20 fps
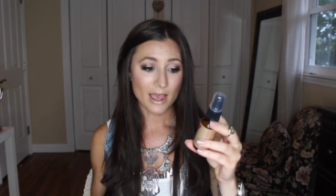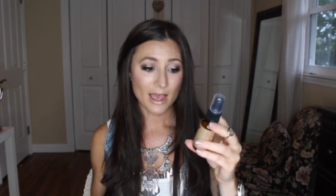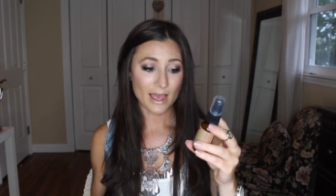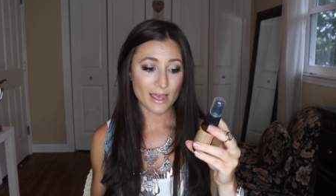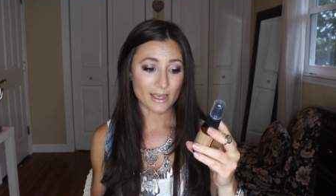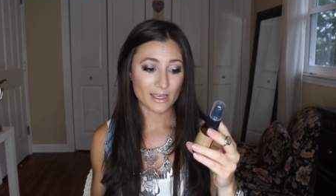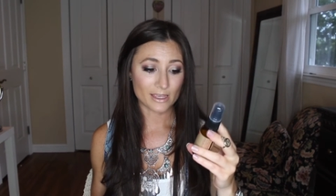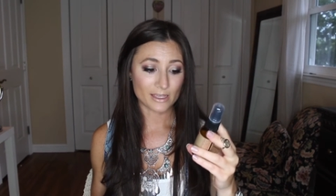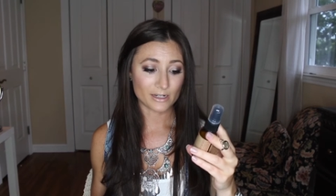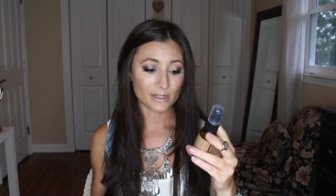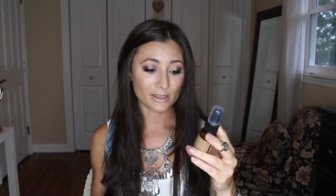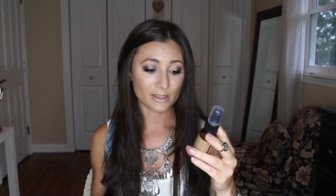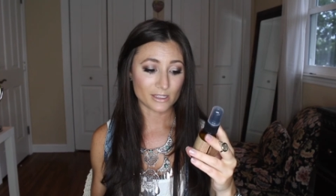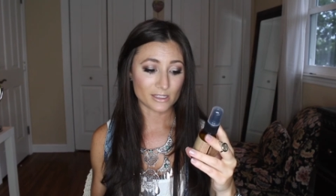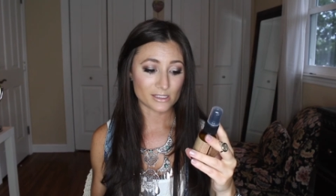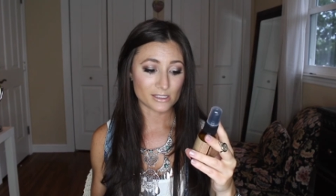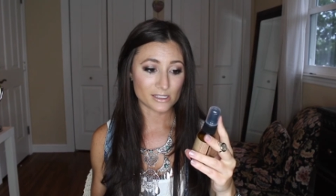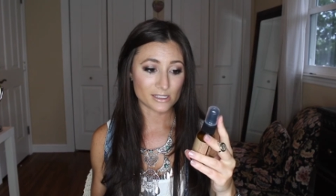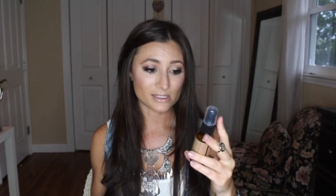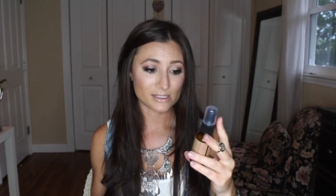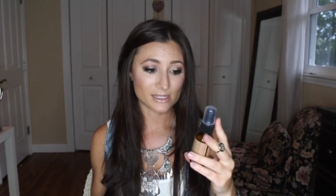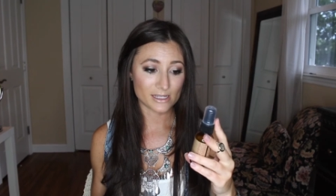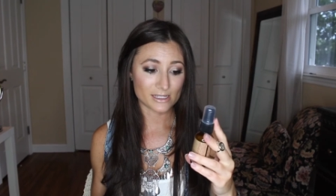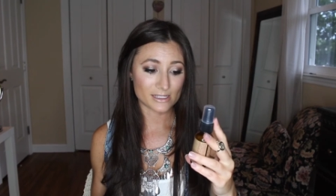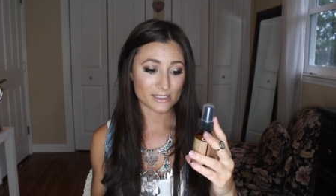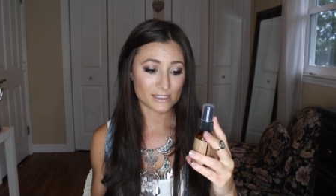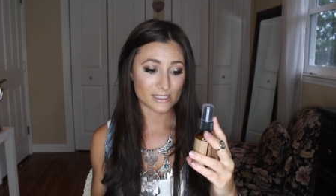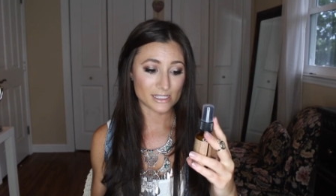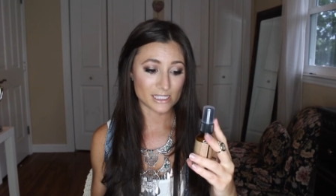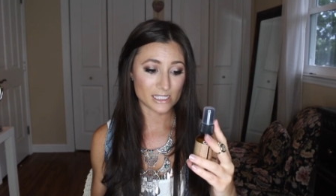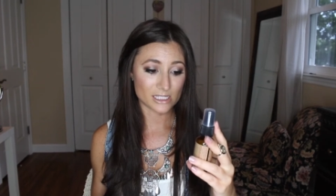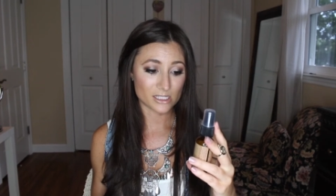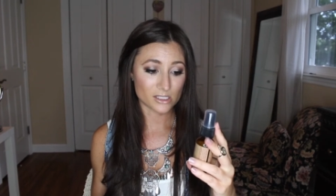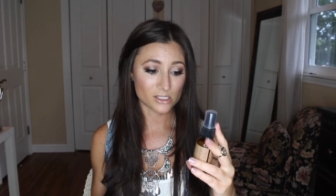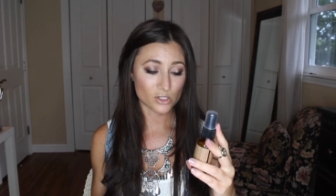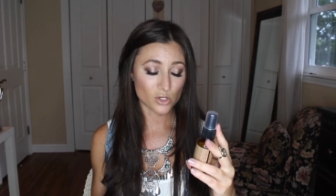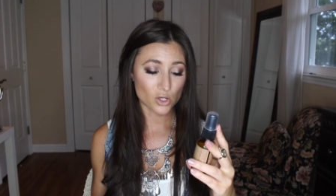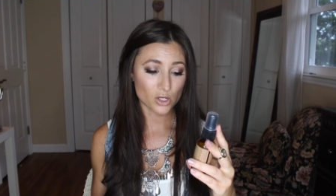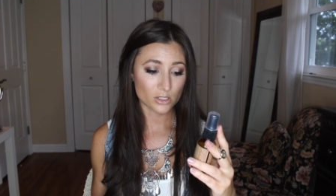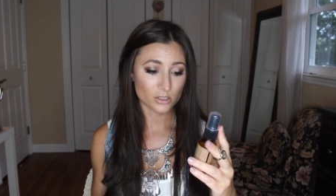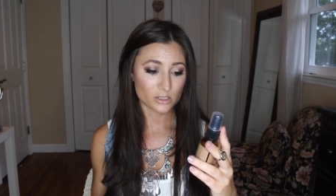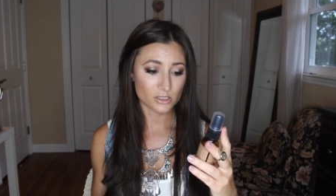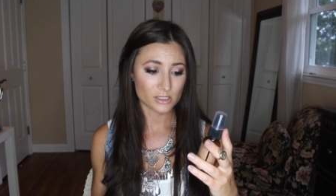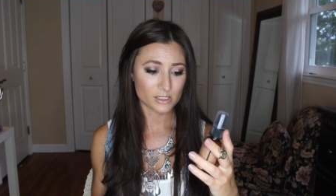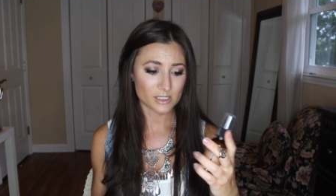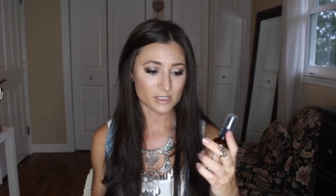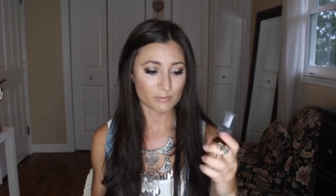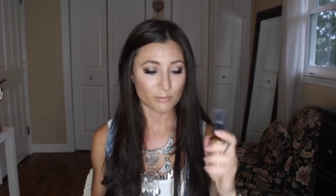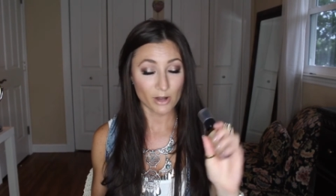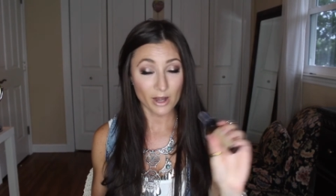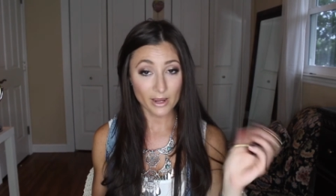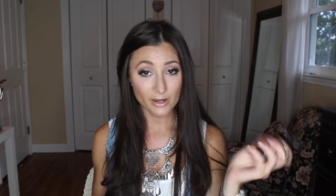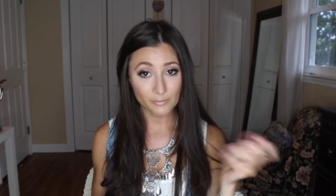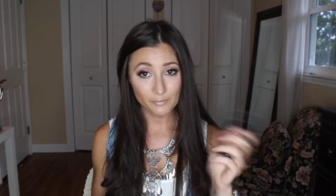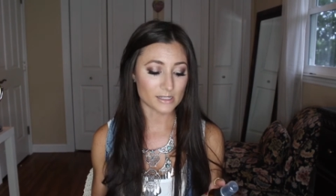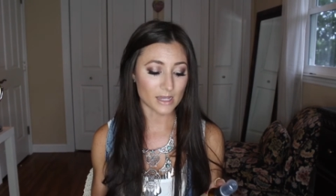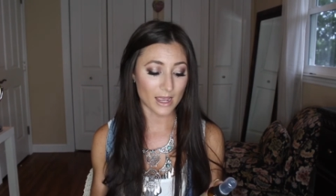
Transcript: and this is a sea salt spray.